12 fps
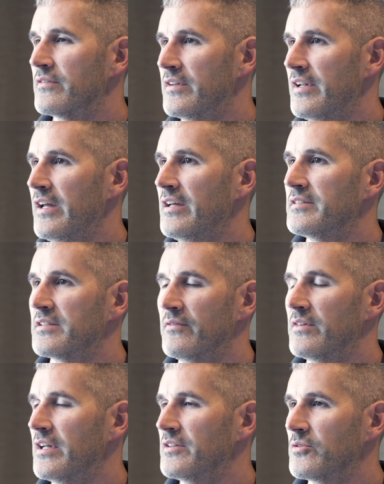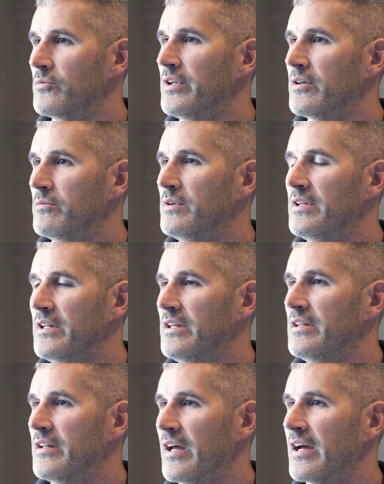of the day, 7 days a week, we
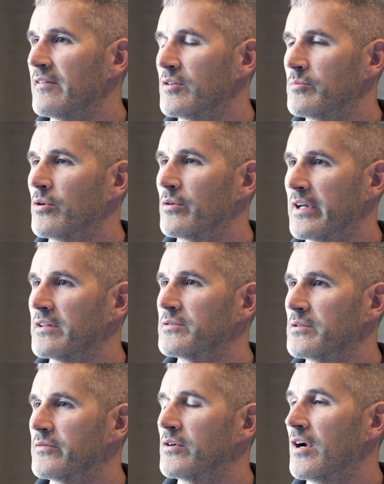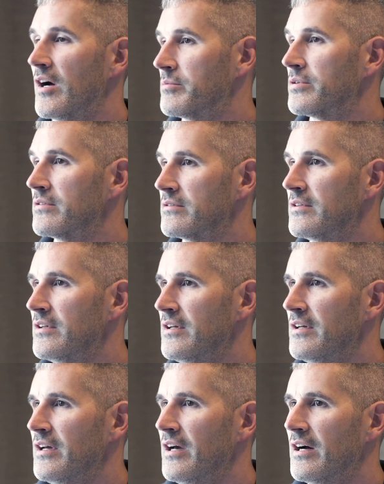need to have the ProGet server up.
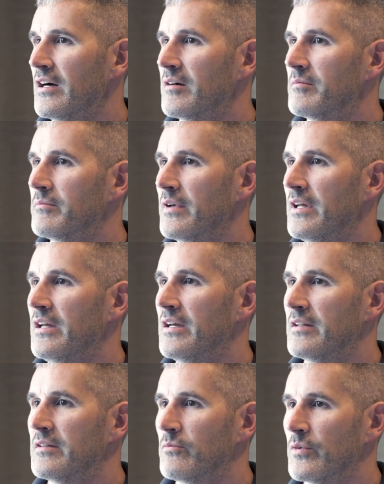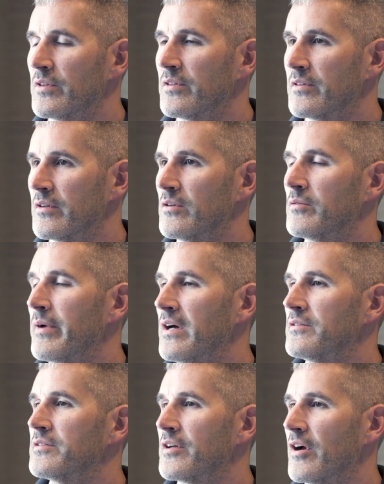And with the load
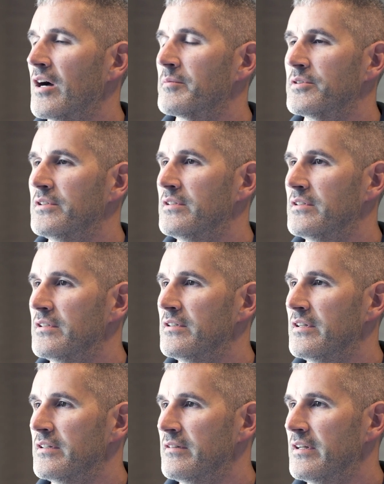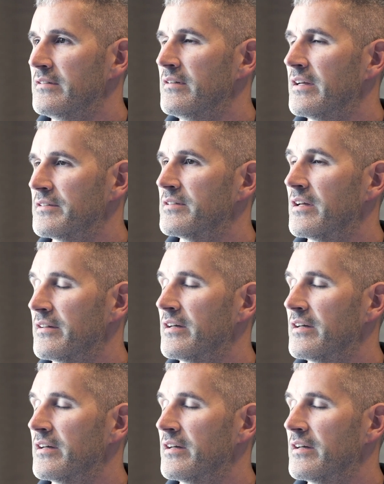balancing option, it has done